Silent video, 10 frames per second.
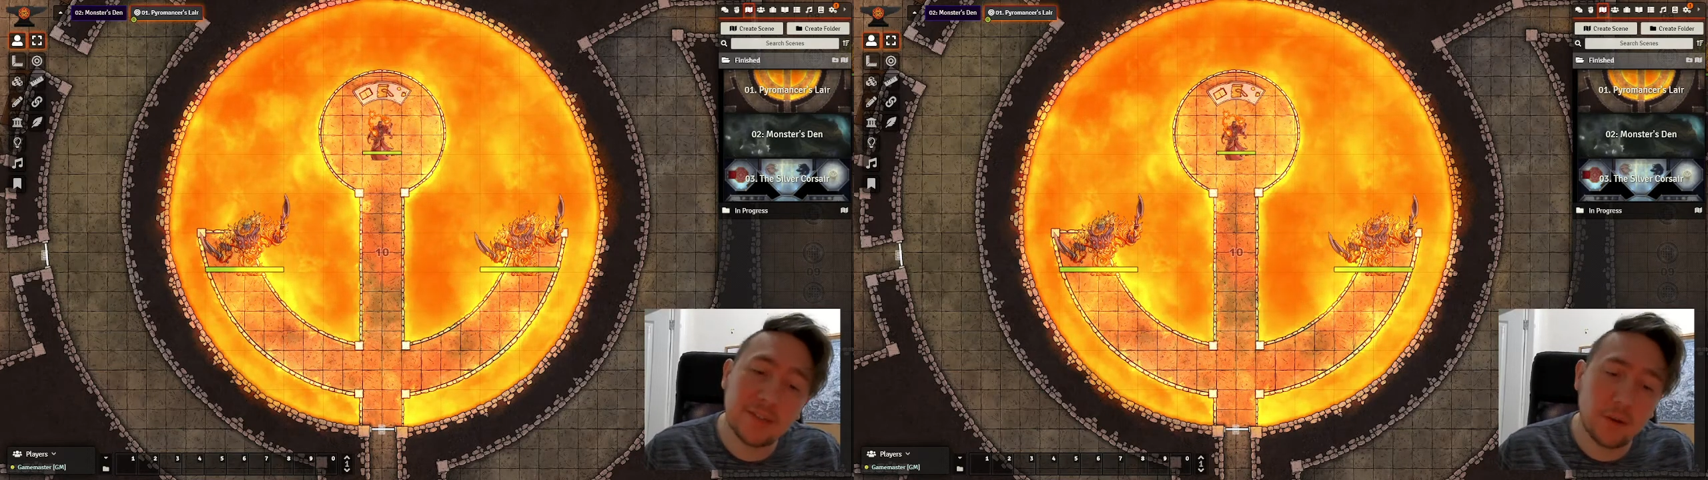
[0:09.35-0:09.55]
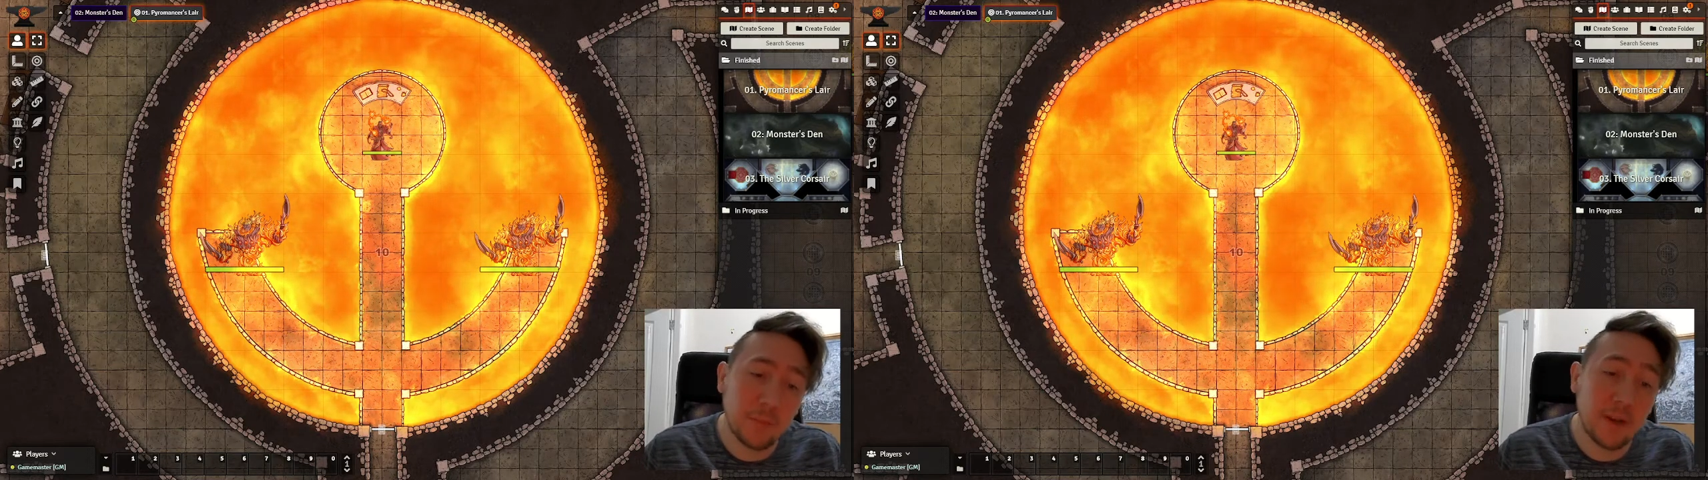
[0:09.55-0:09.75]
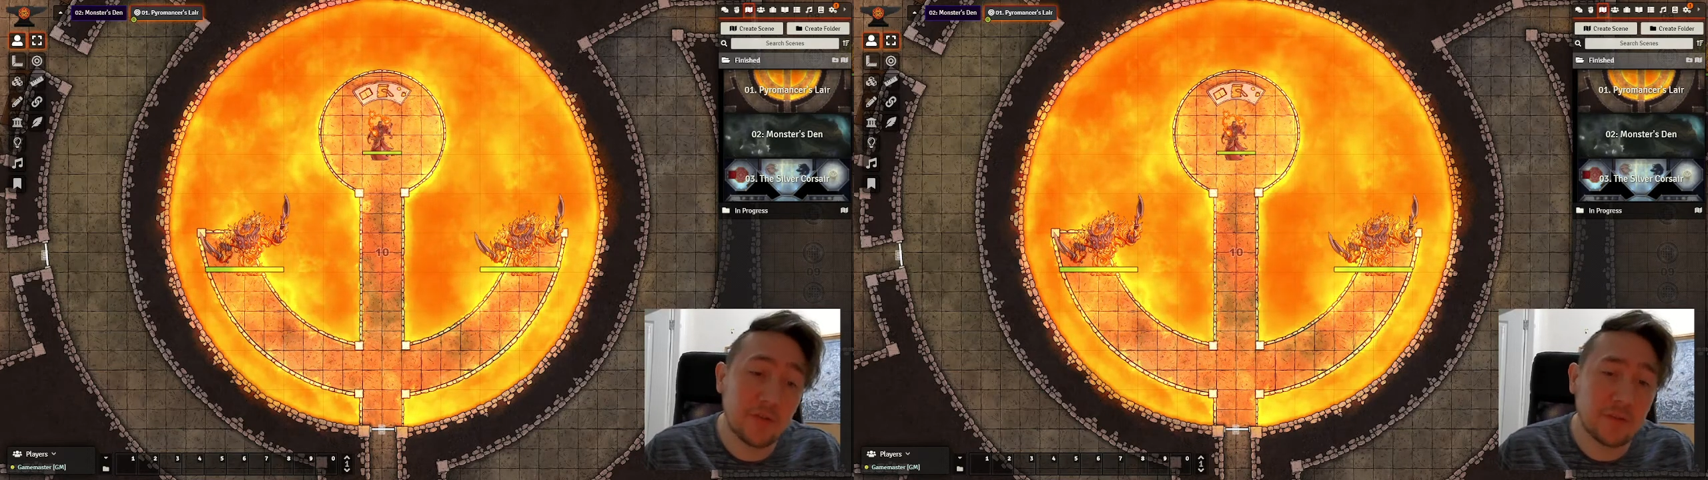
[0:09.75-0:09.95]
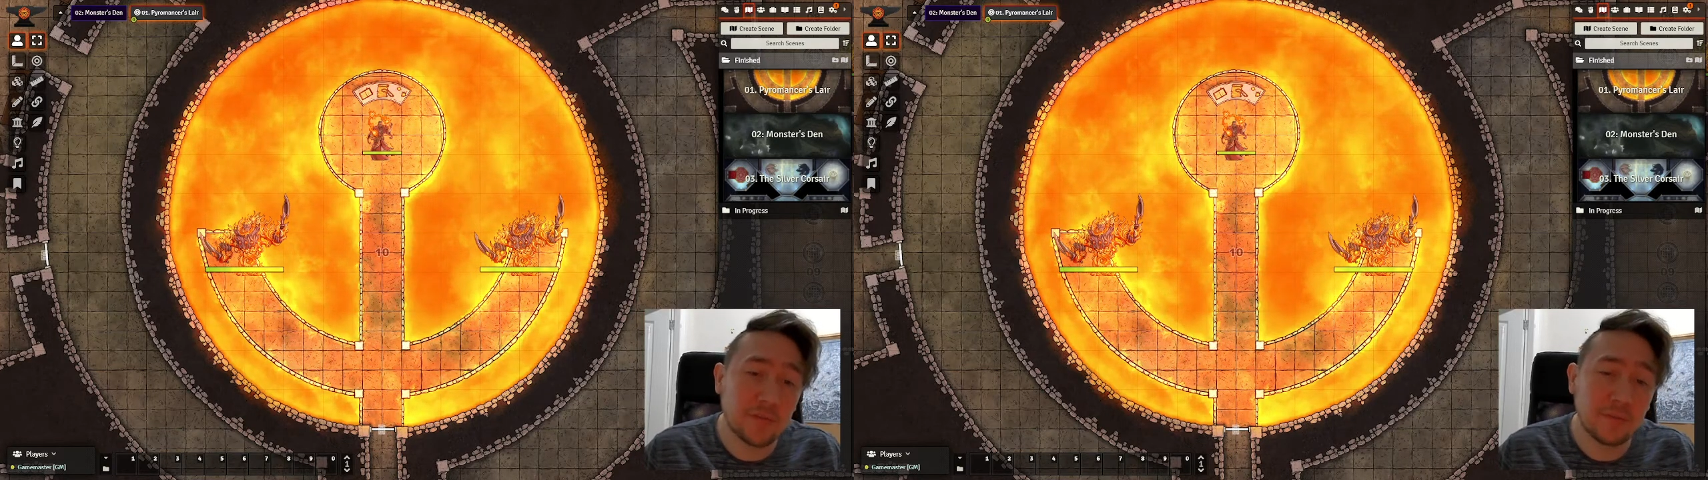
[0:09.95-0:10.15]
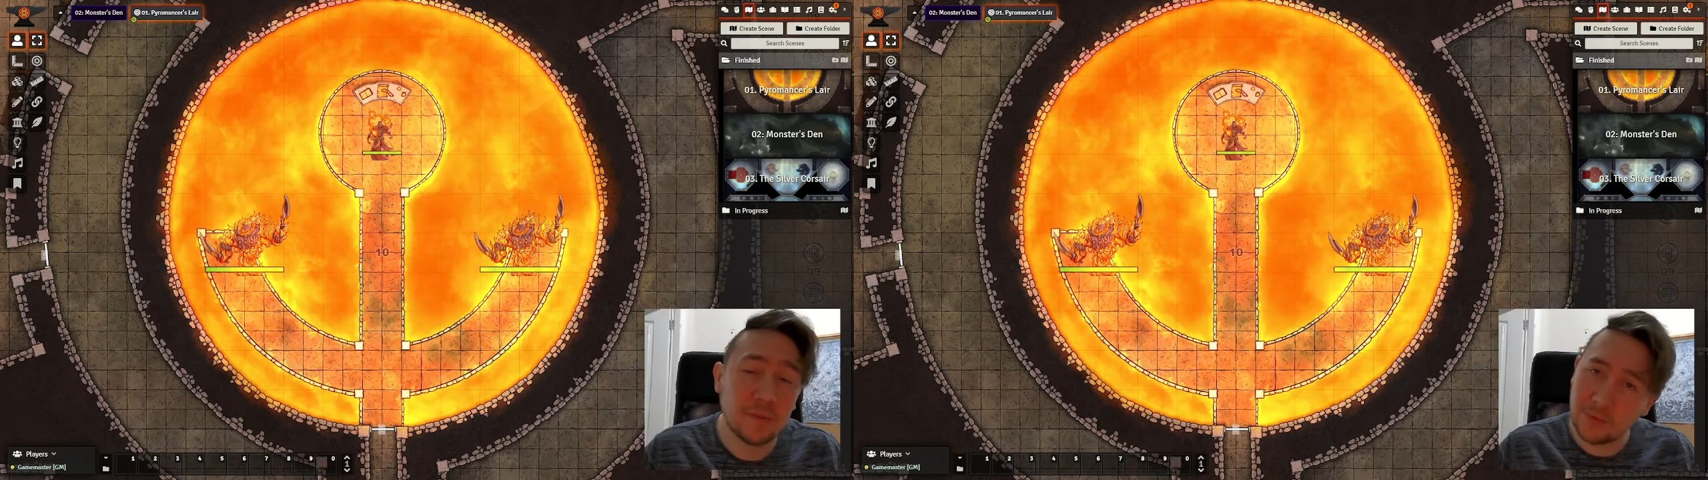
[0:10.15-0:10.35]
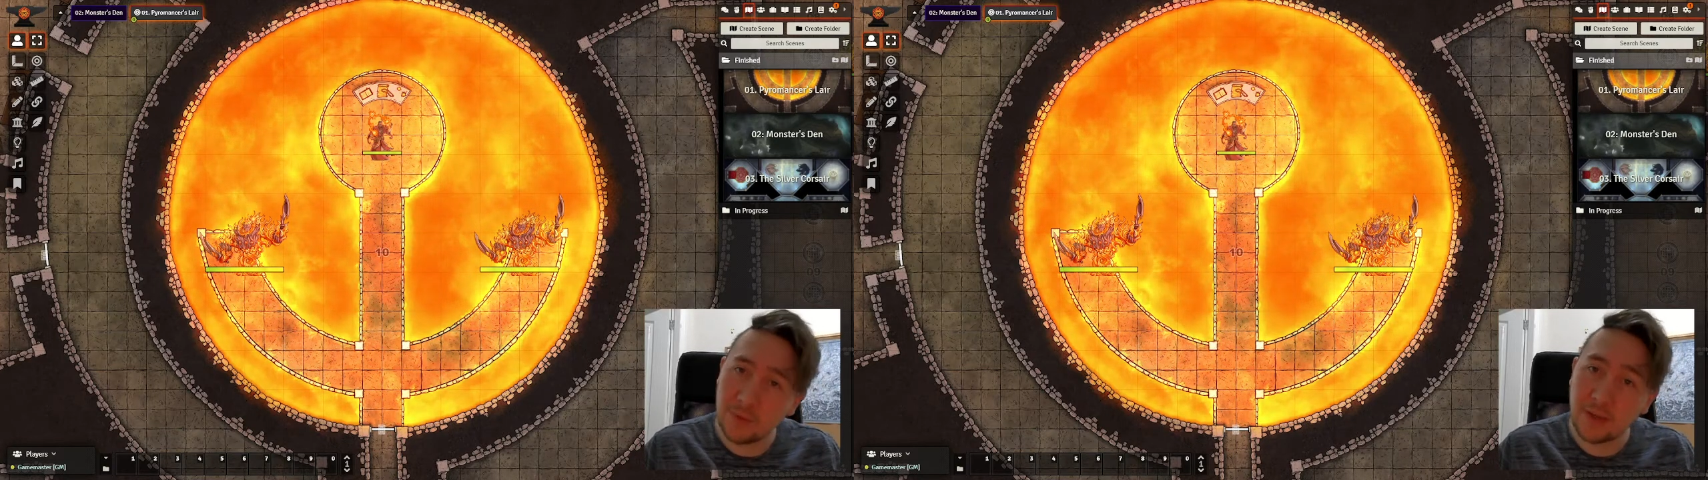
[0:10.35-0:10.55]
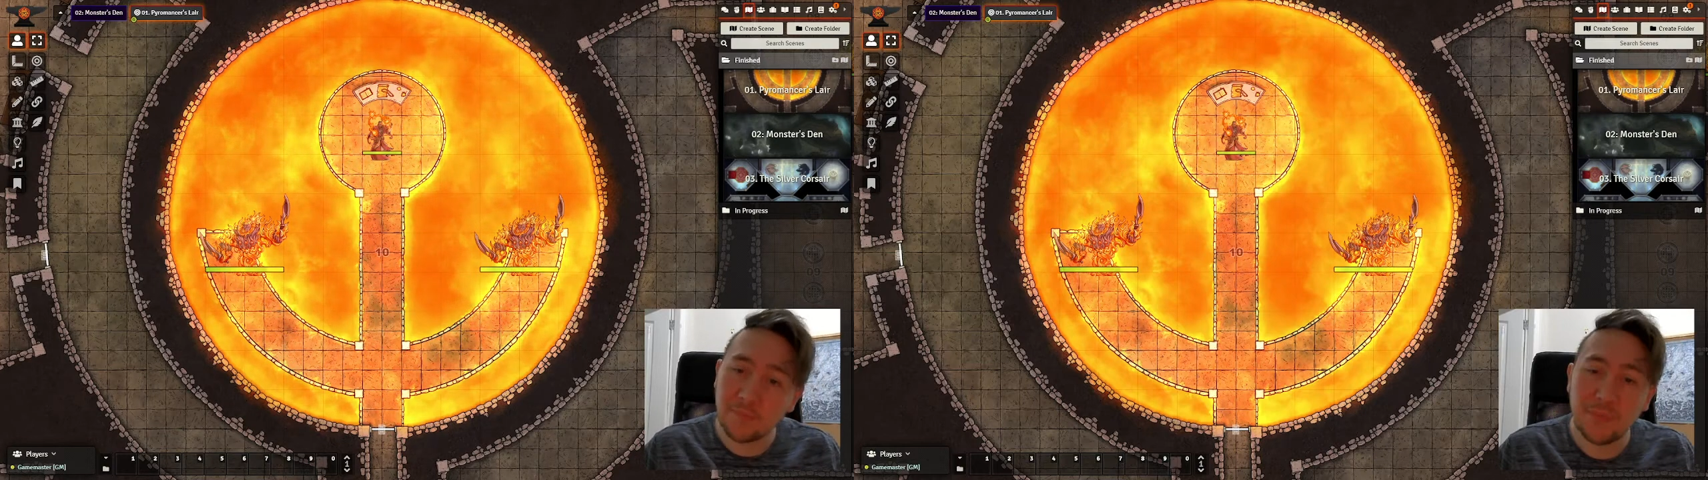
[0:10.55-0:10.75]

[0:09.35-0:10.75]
on Patreon last week.